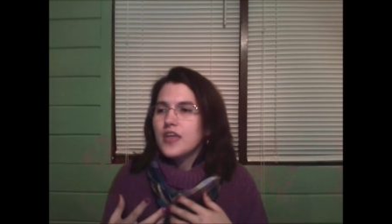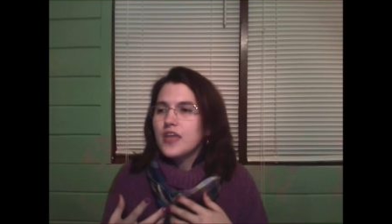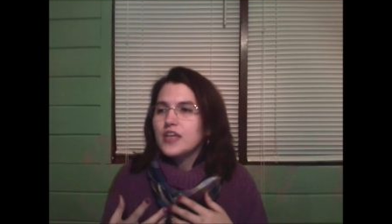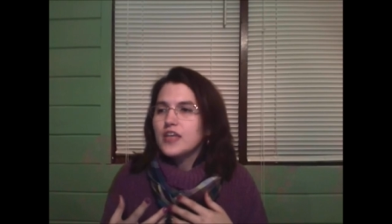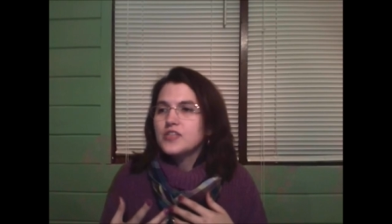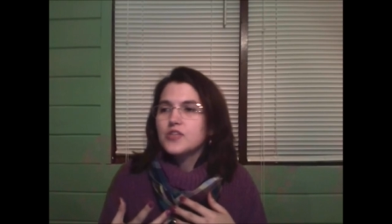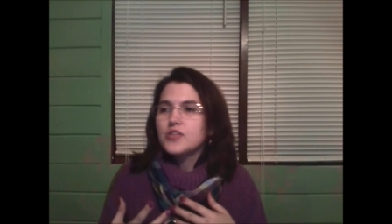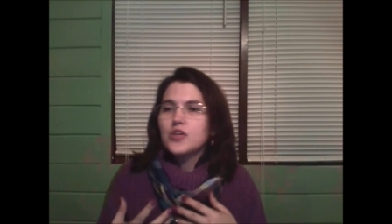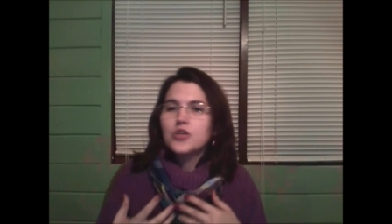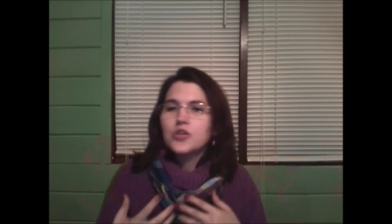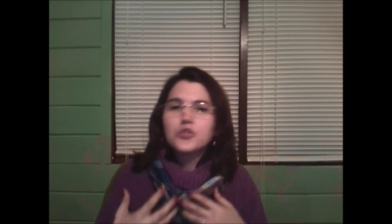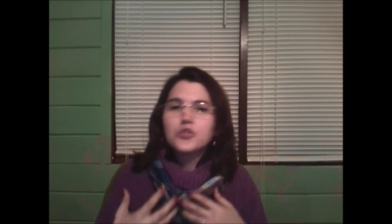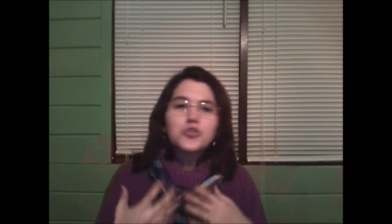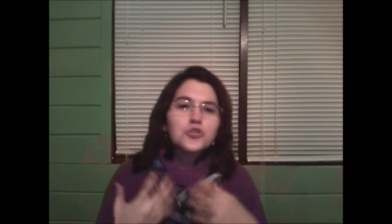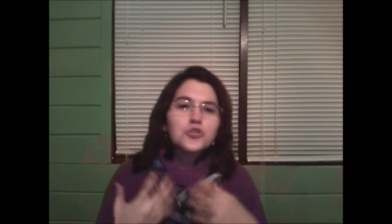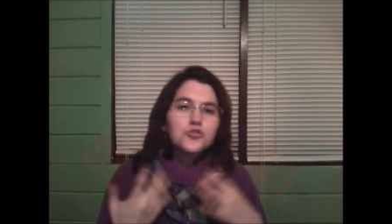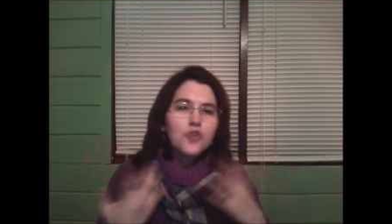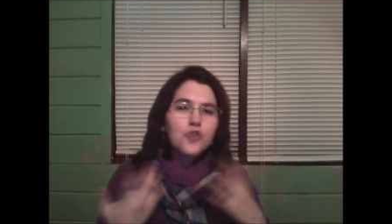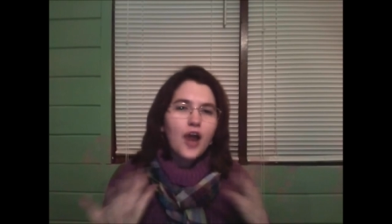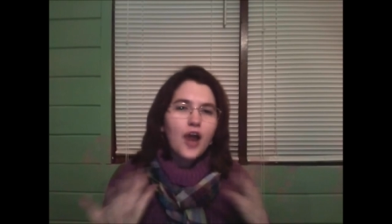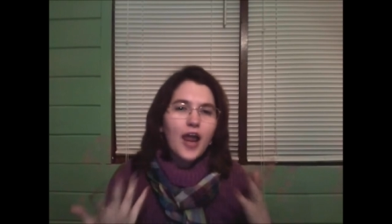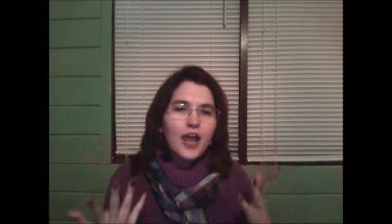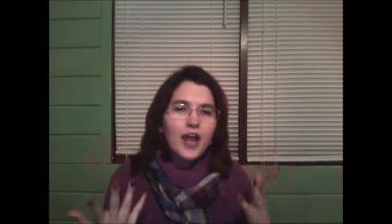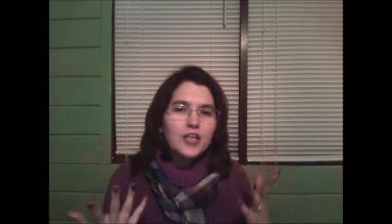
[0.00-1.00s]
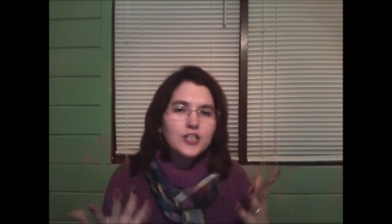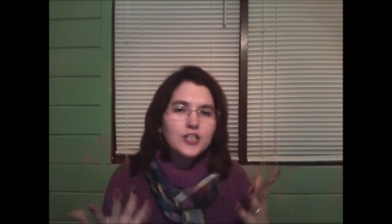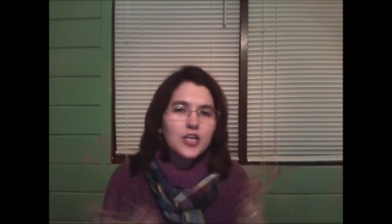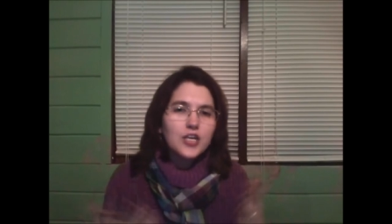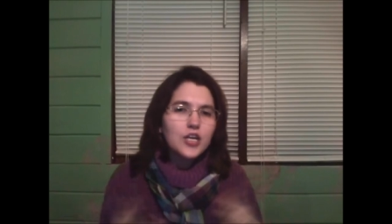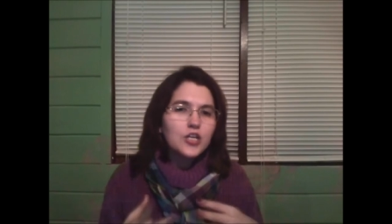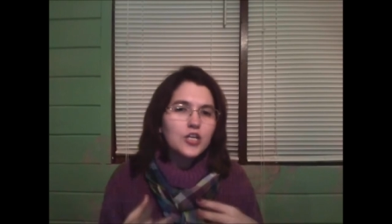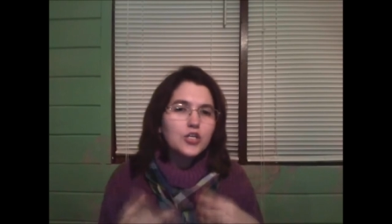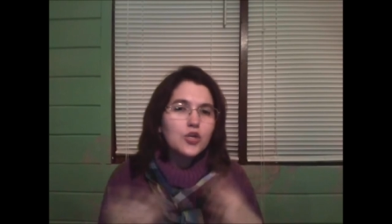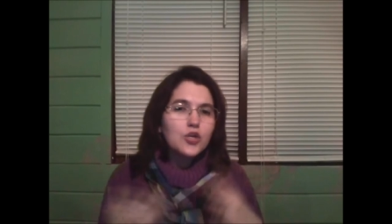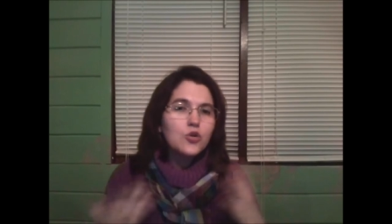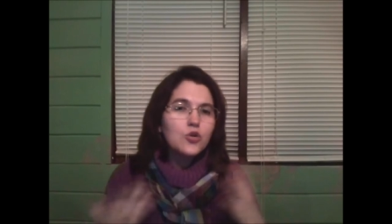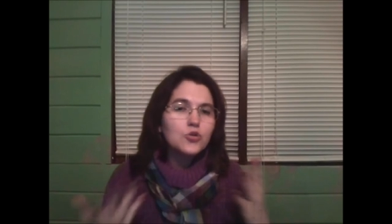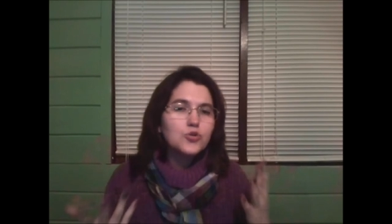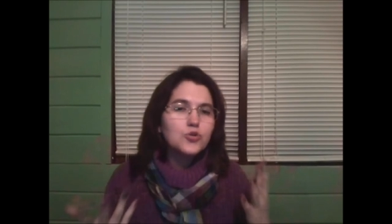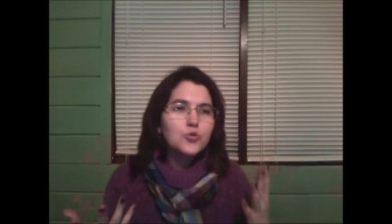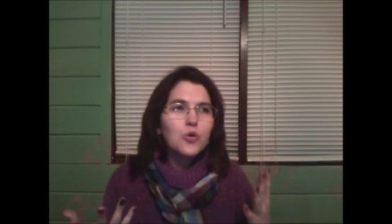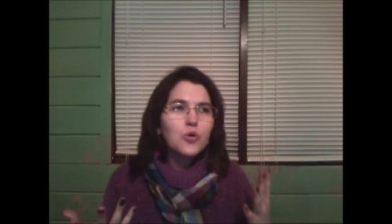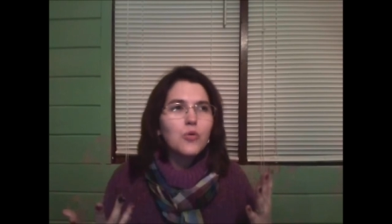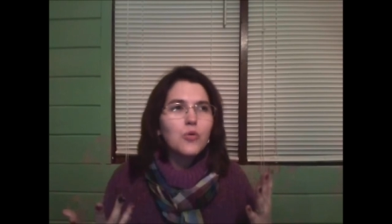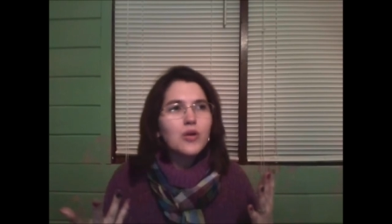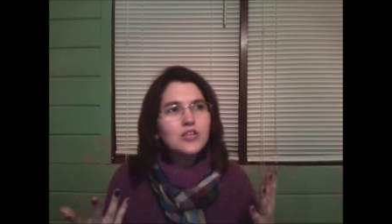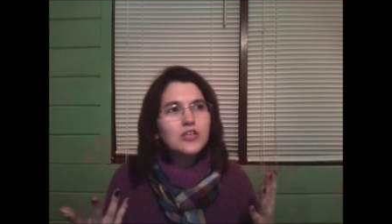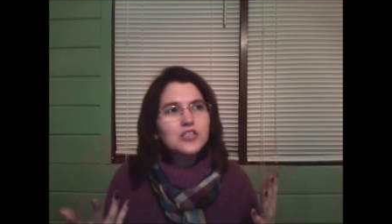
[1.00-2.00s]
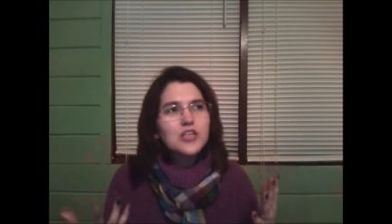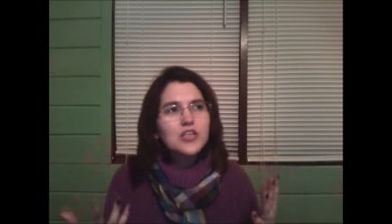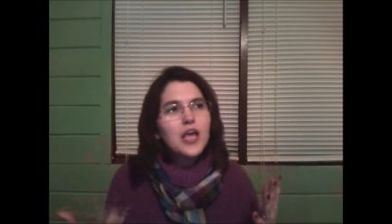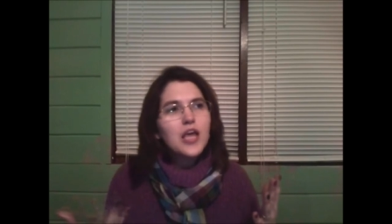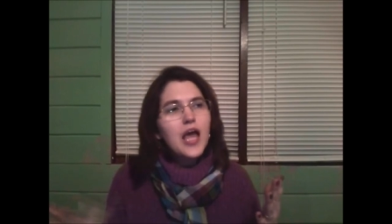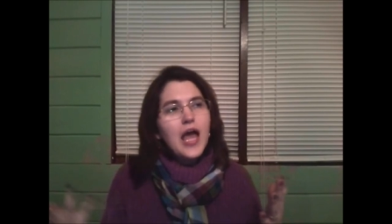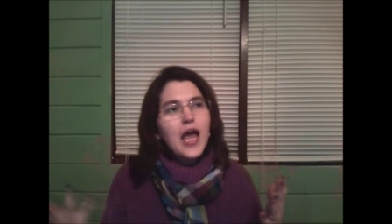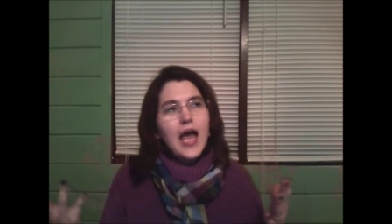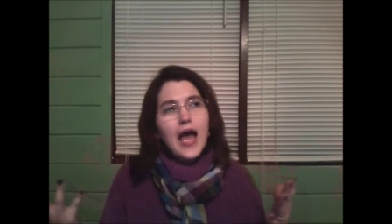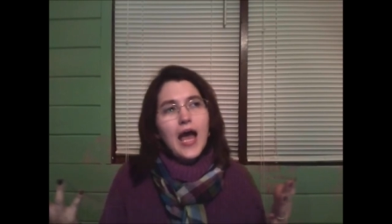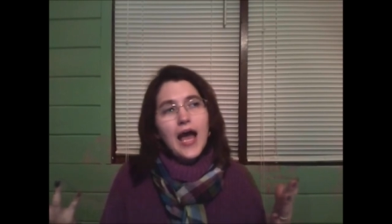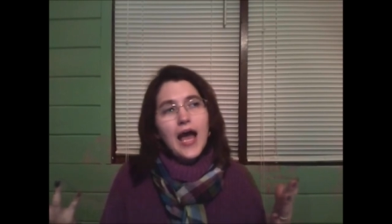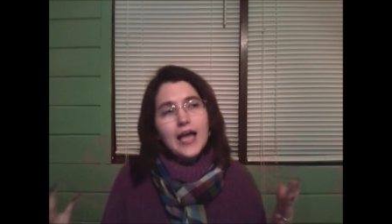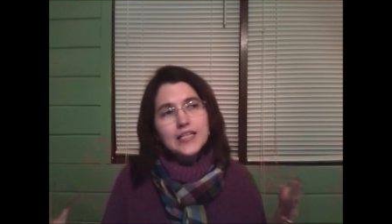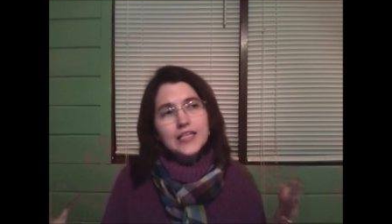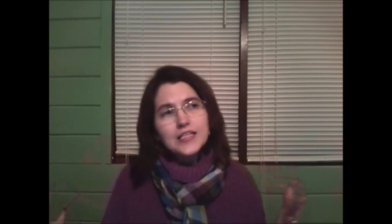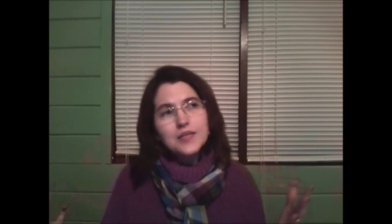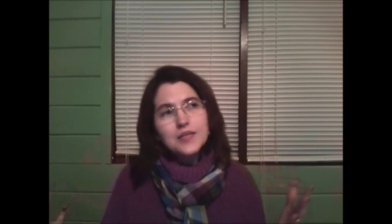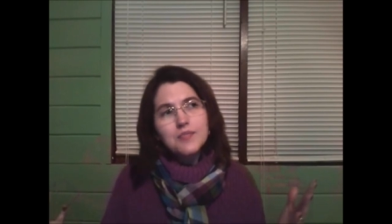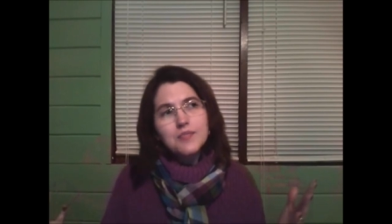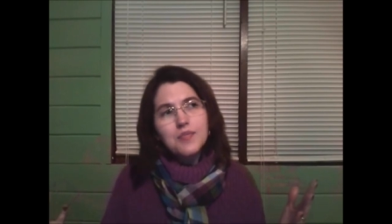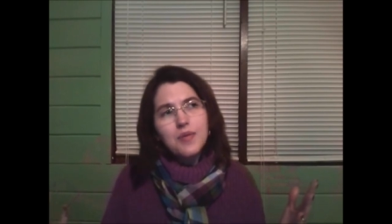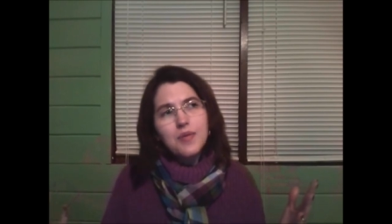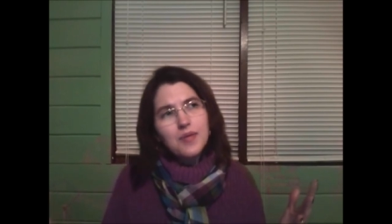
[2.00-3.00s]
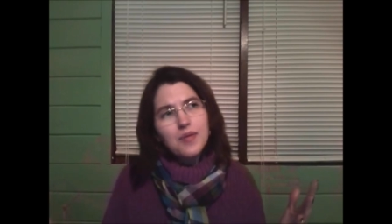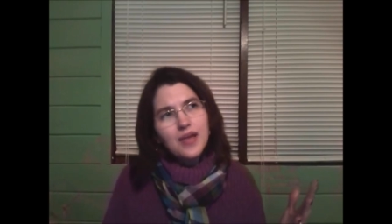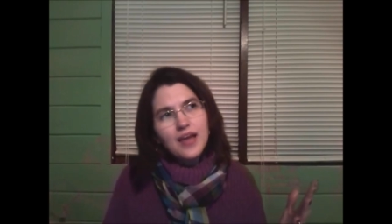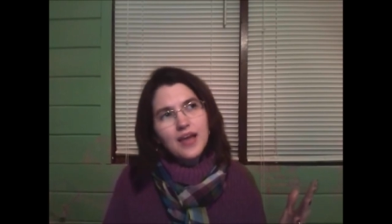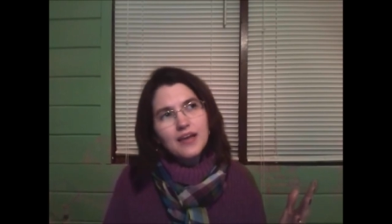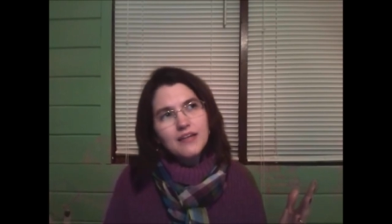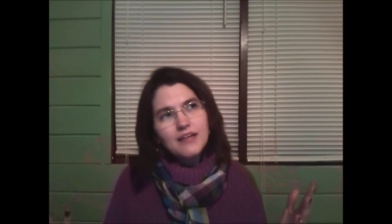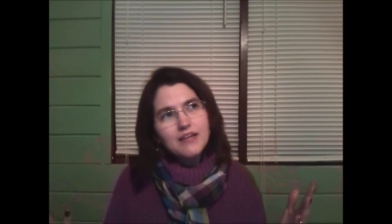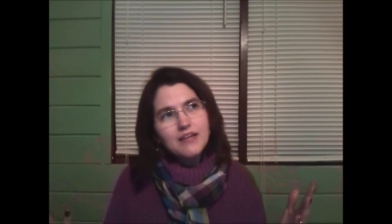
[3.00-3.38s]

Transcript: things that are strange and unusual, which I said, I mean,